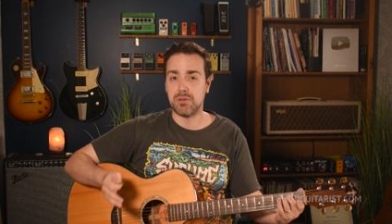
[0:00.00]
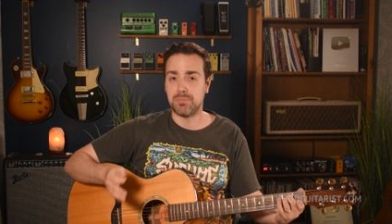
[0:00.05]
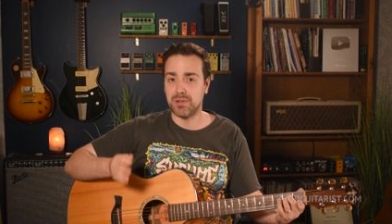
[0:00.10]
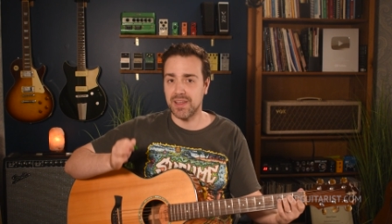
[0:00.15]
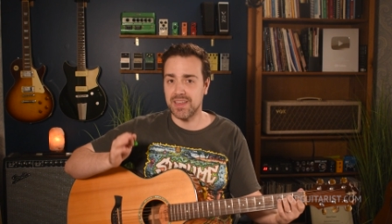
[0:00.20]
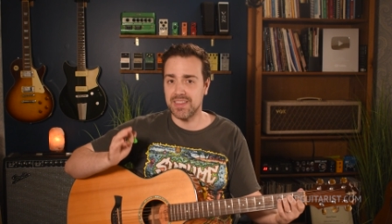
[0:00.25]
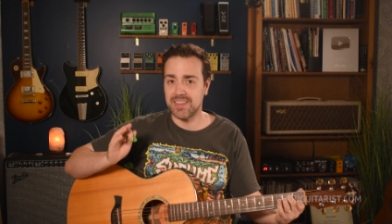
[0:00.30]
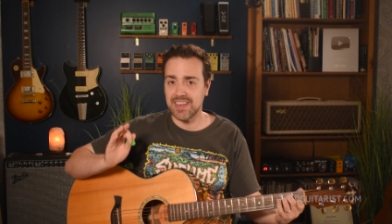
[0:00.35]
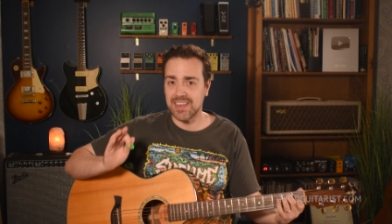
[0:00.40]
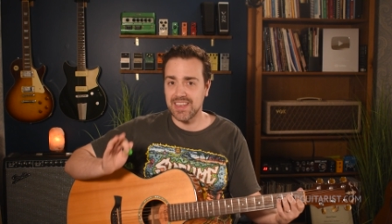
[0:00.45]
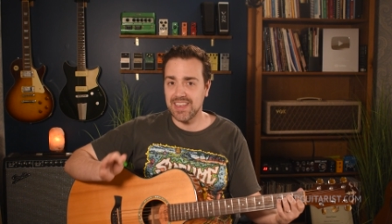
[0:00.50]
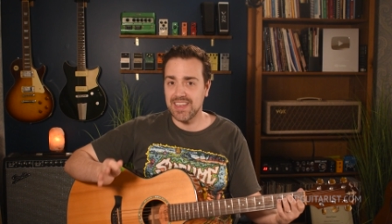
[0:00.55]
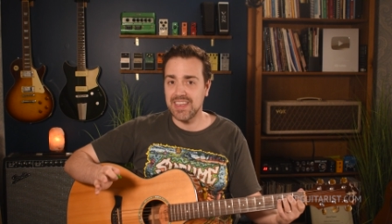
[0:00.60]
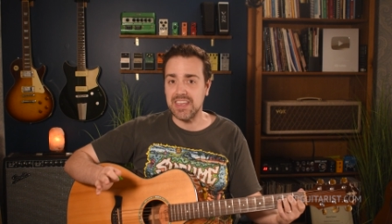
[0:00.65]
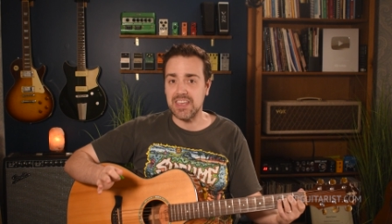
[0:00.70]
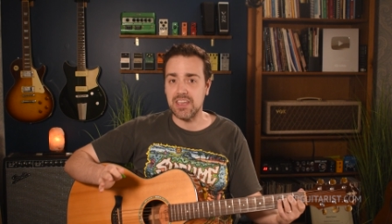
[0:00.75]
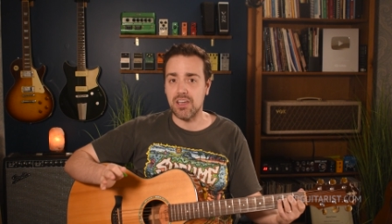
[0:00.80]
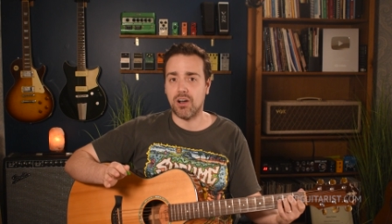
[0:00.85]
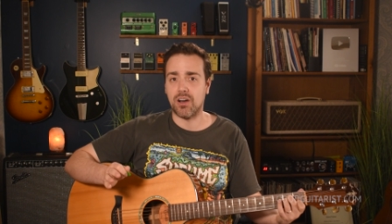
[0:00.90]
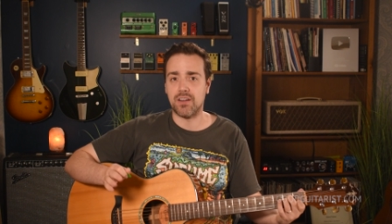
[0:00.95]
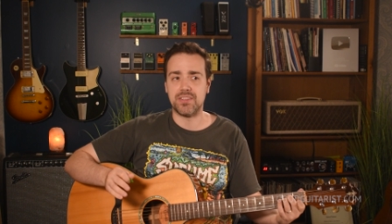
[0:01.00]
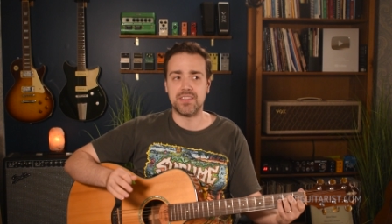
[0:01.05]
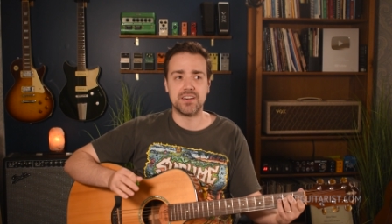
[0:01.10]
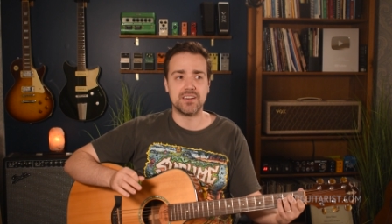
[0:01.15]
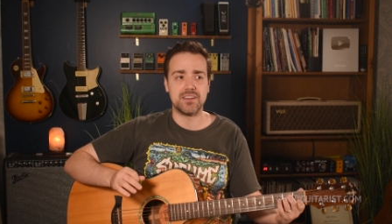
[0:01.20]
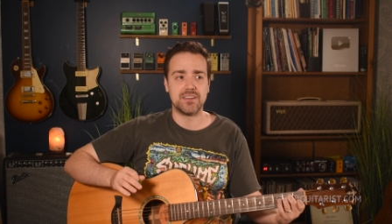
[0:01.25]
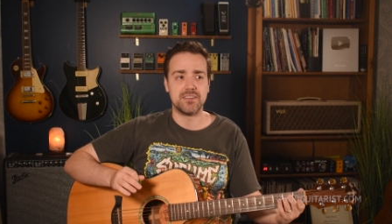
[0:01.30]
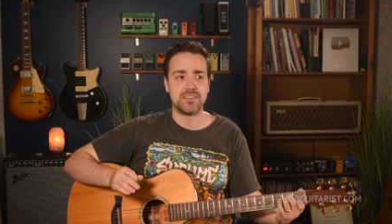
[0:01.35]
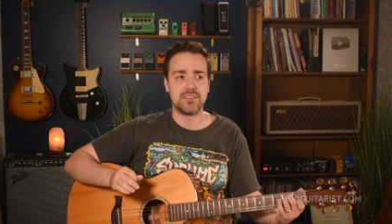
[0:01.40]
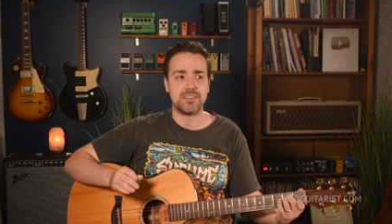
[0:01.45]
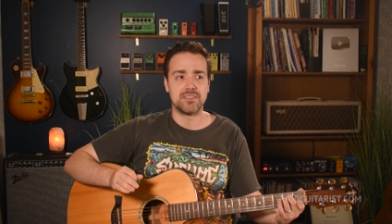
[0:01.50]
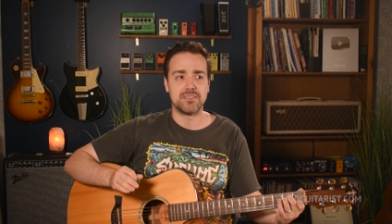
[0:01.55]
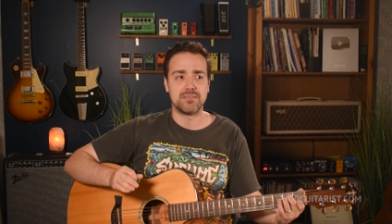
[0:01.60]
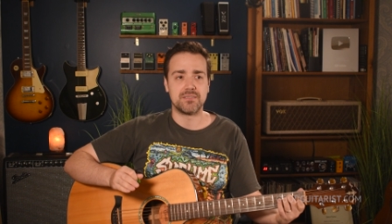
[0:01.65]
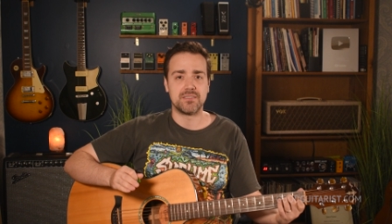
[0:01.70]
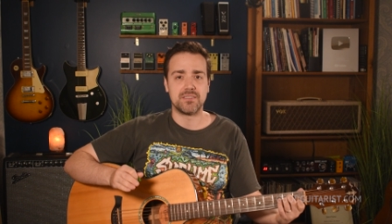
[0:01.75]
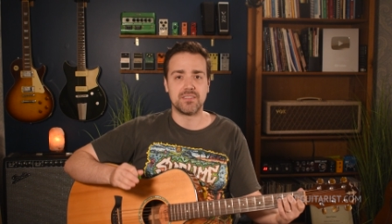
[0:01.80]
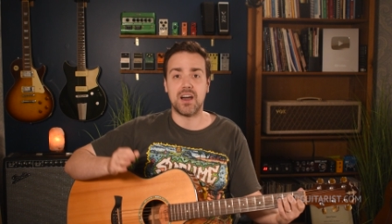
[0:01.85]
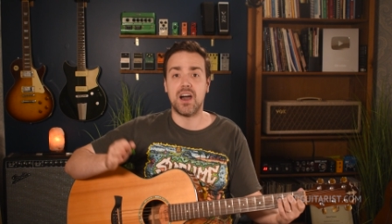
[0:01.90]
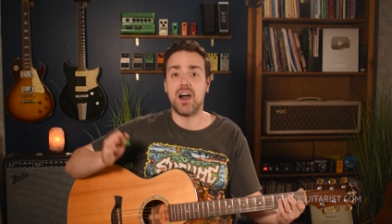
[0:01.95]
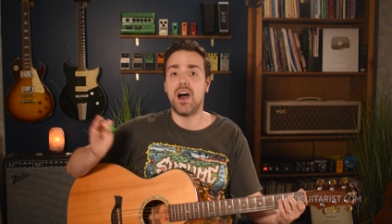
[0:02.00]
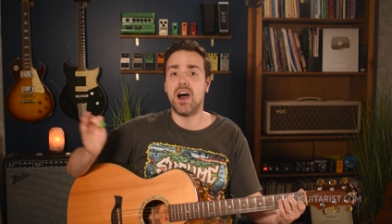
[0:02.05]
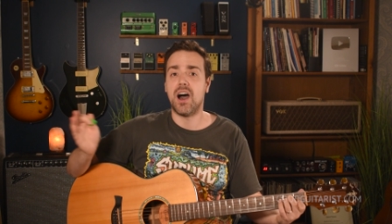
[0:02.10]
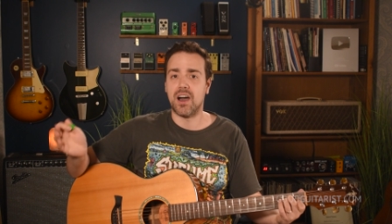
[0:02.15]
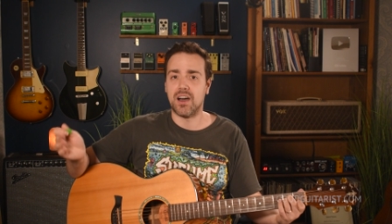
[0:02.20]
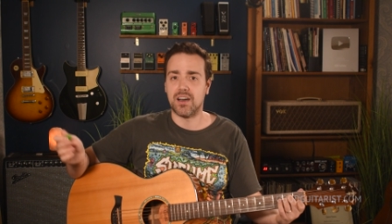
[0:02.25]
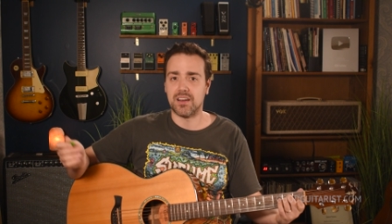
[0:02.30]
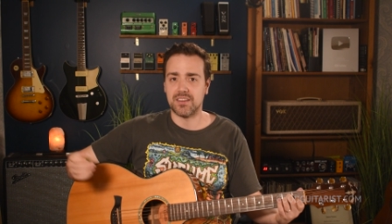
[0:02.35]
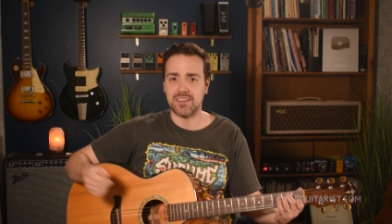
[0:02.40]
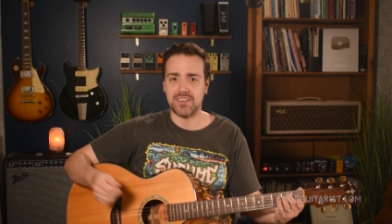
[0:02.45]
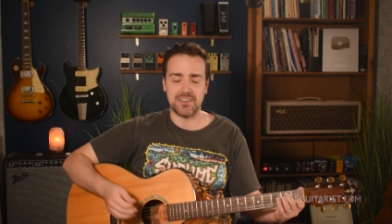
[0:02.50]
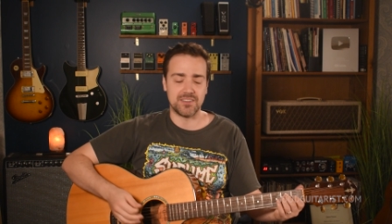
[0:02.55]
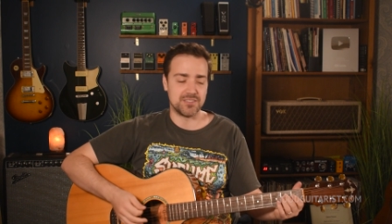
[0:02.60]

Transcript: we play the E on the uh, you